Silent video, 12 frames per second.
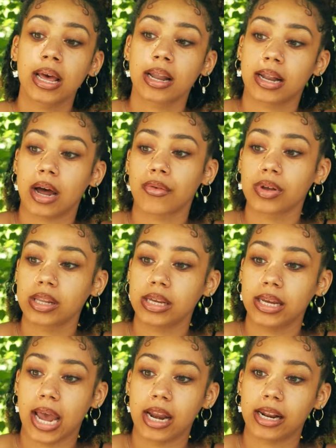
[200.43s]
Not really
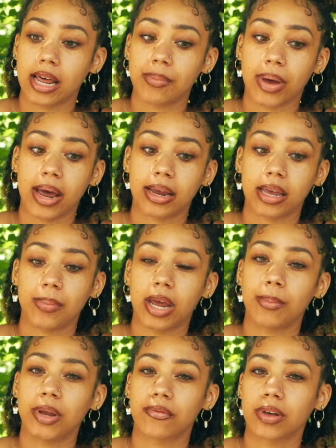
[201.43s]
gaining that back, it
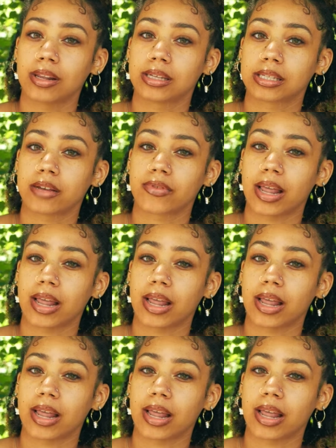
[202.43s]
made me feel as if,